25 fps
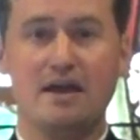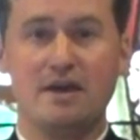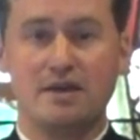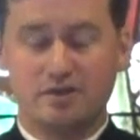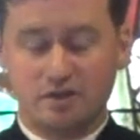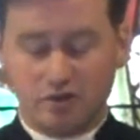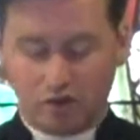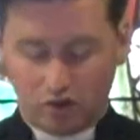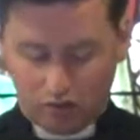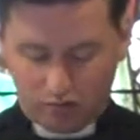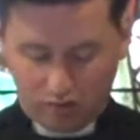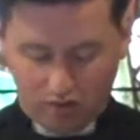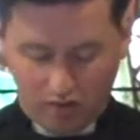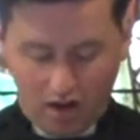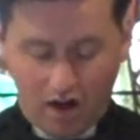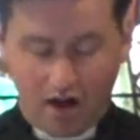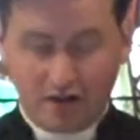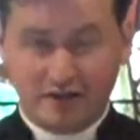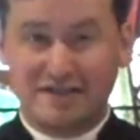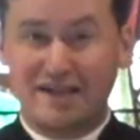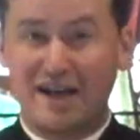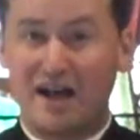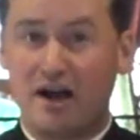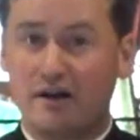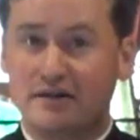So
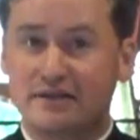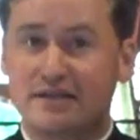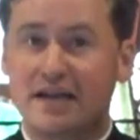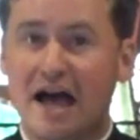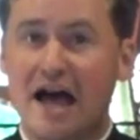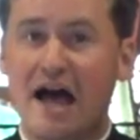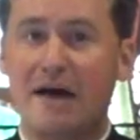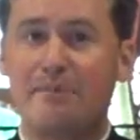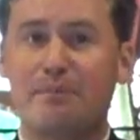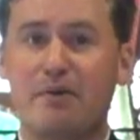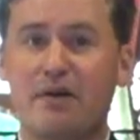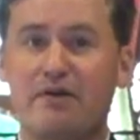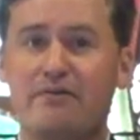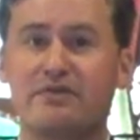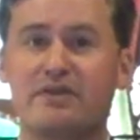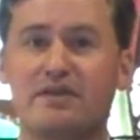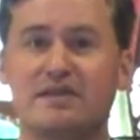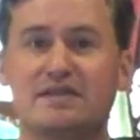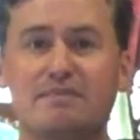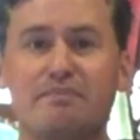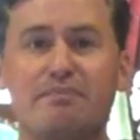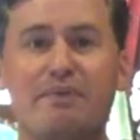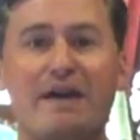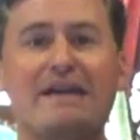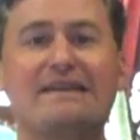on, on top of
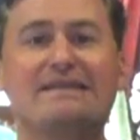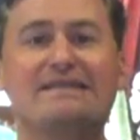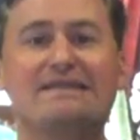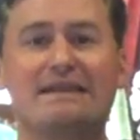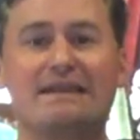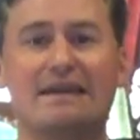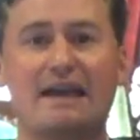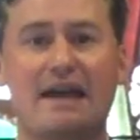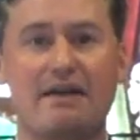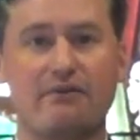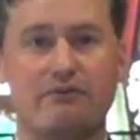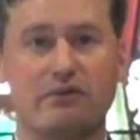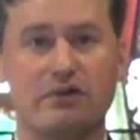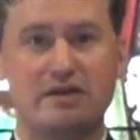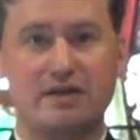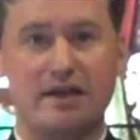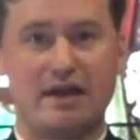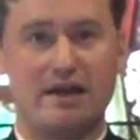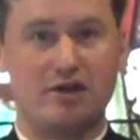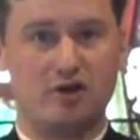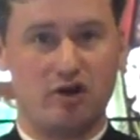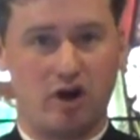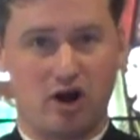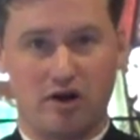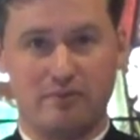this basic
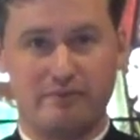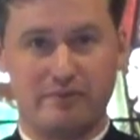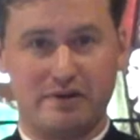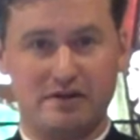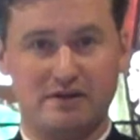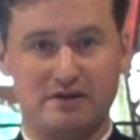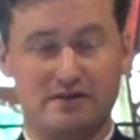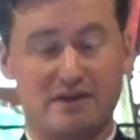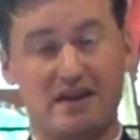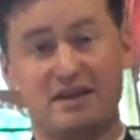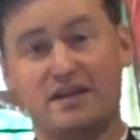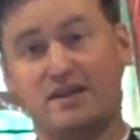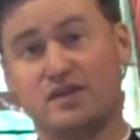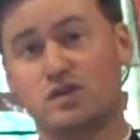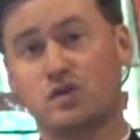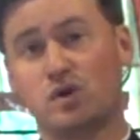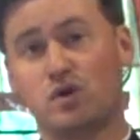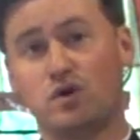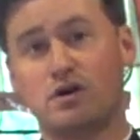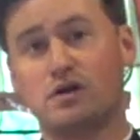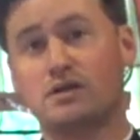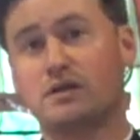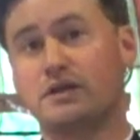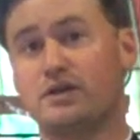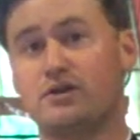everyday garment that
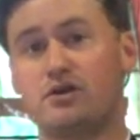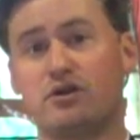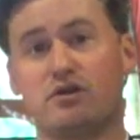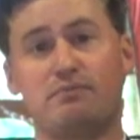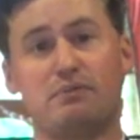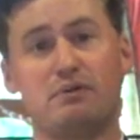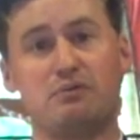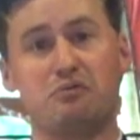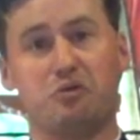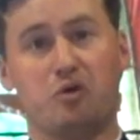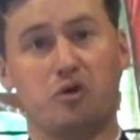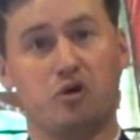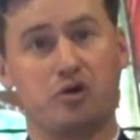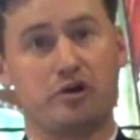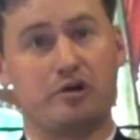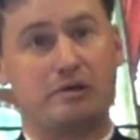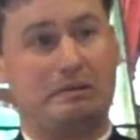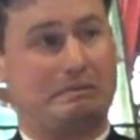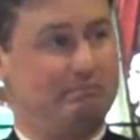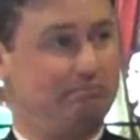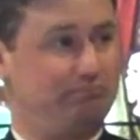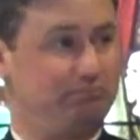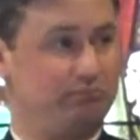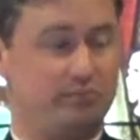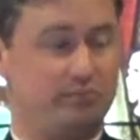historically could have been
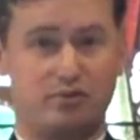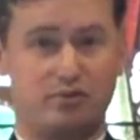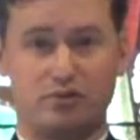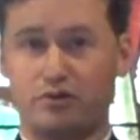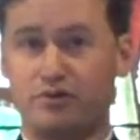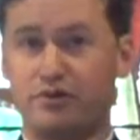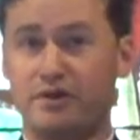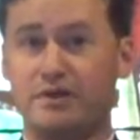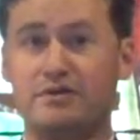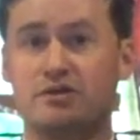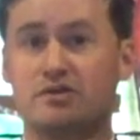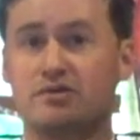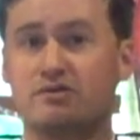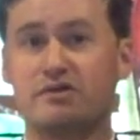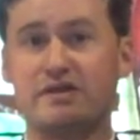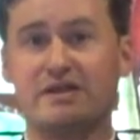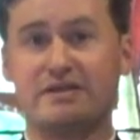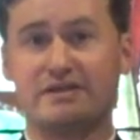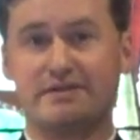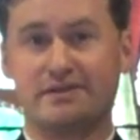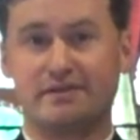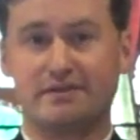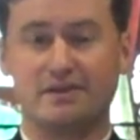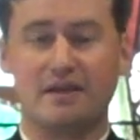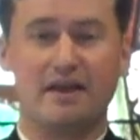worn in the
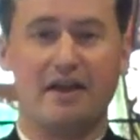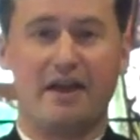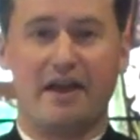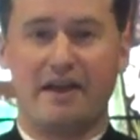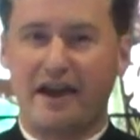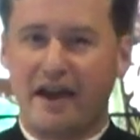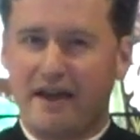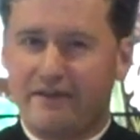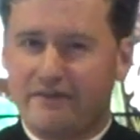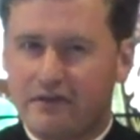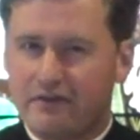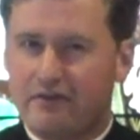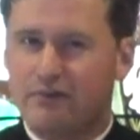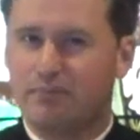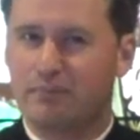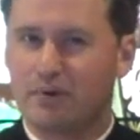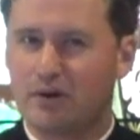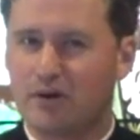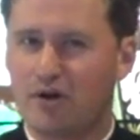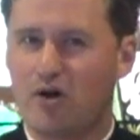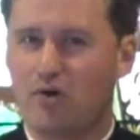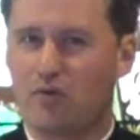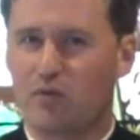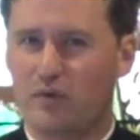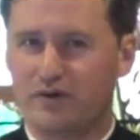streets, and I've even been
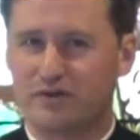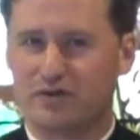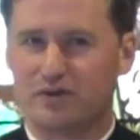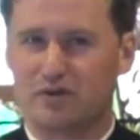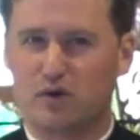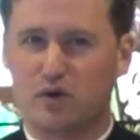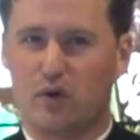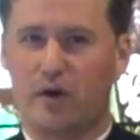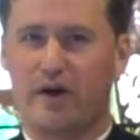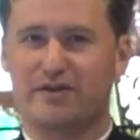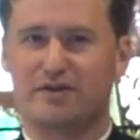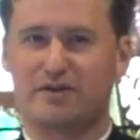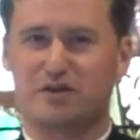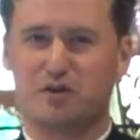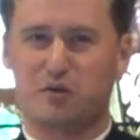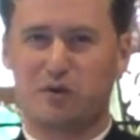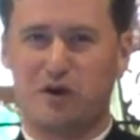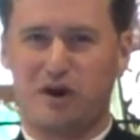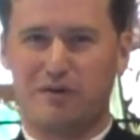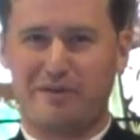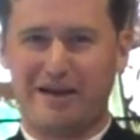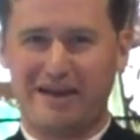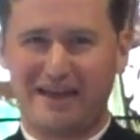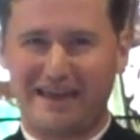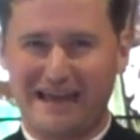known once or twice to
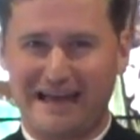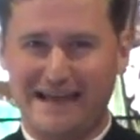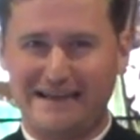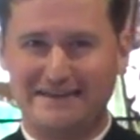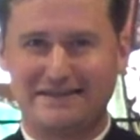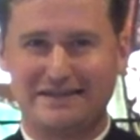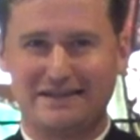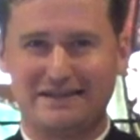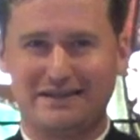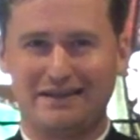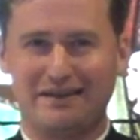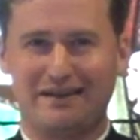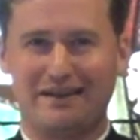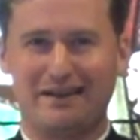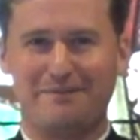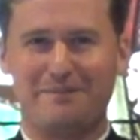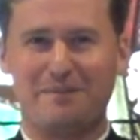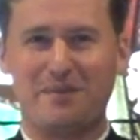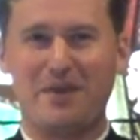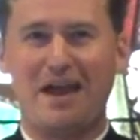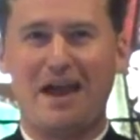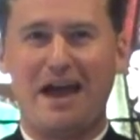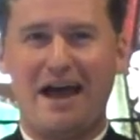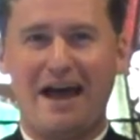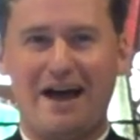wear my cassock um,
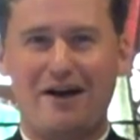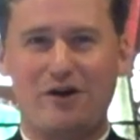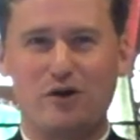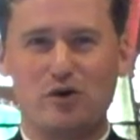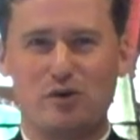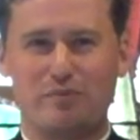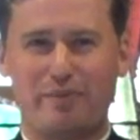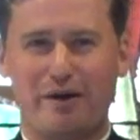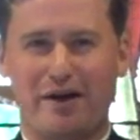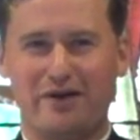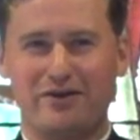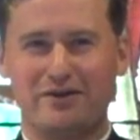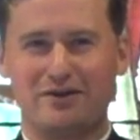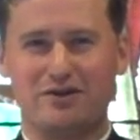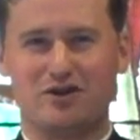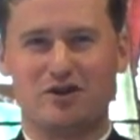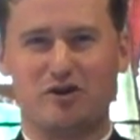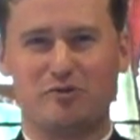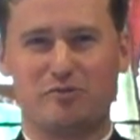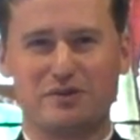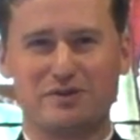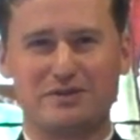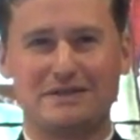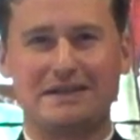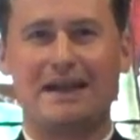out and about in
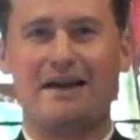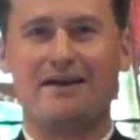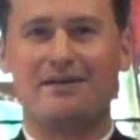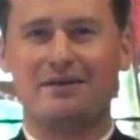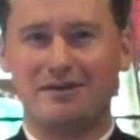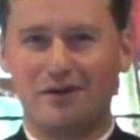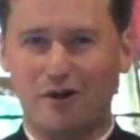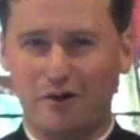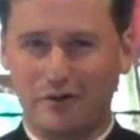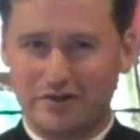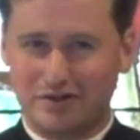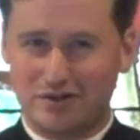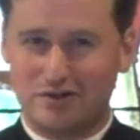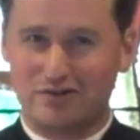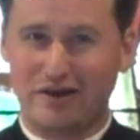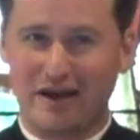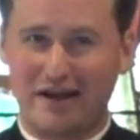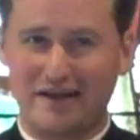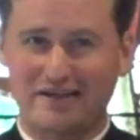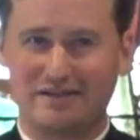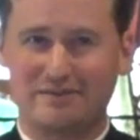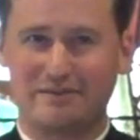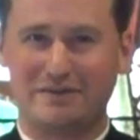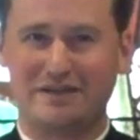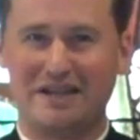Cooperstown. It always
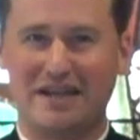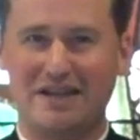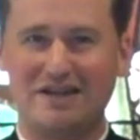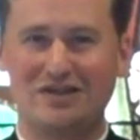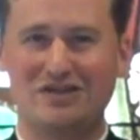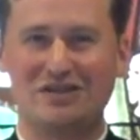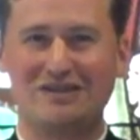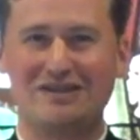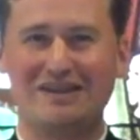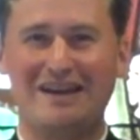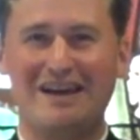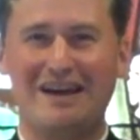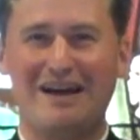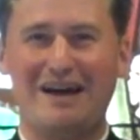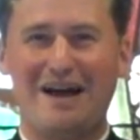attracts some attention.